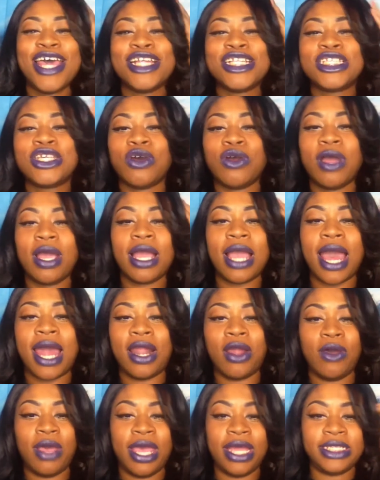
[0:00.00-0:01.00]

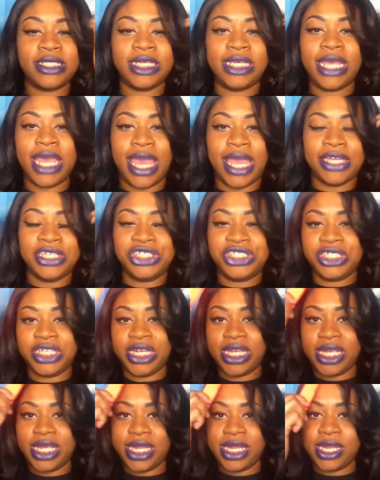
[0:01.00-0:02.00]
Torregano
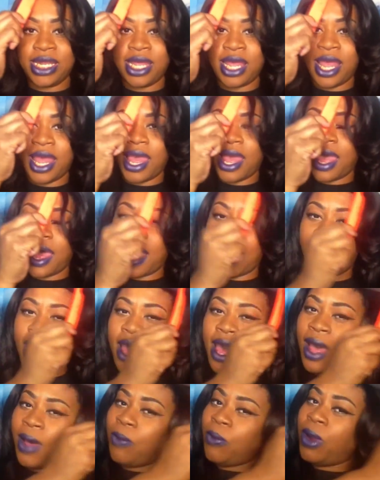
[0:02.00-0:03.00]
Education,
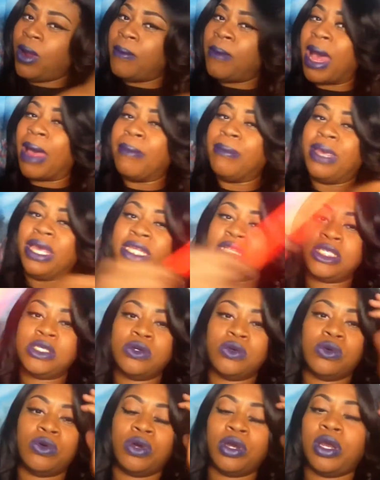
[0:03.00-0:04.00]
um, where my
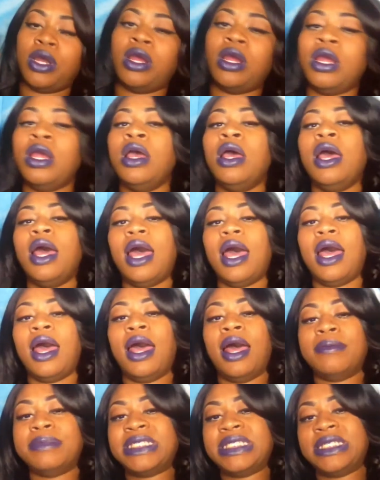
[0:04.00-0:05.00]
mentor
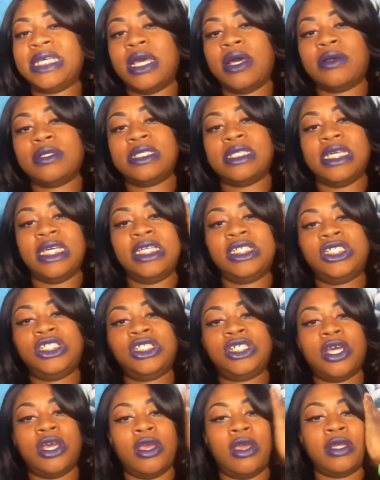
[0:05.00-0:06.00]
um, sells these
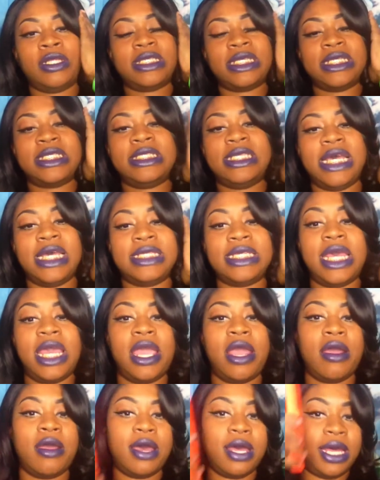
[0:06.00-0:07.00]
shirts. It says
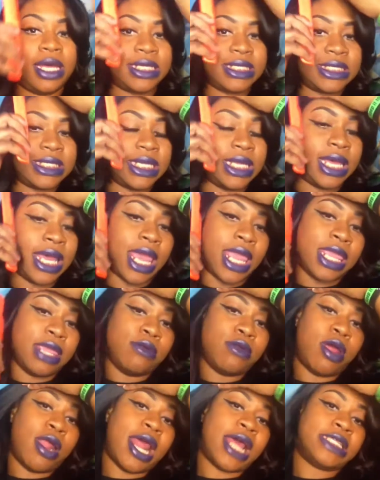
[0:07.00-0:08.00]
hair hustler, and
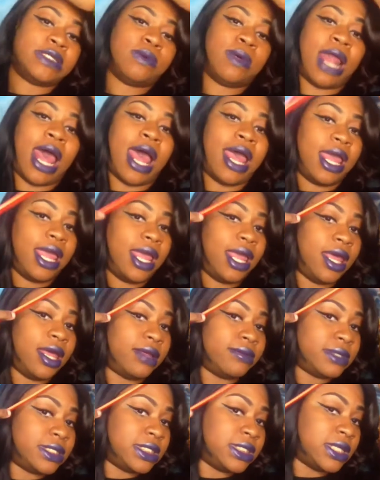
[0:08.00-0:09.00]
you know that's what I
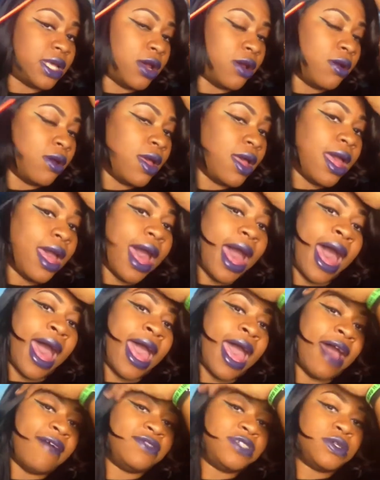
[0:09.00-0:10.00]
am, so I
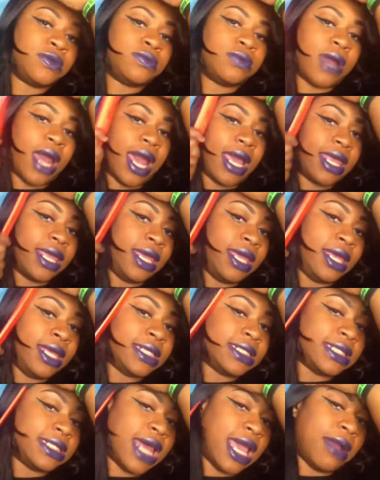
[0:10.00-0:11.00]
have to rock it.
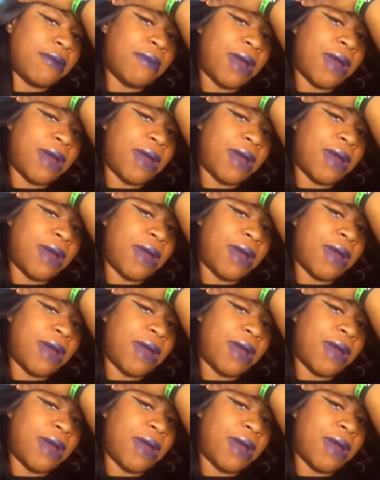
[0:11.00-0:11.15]
It's like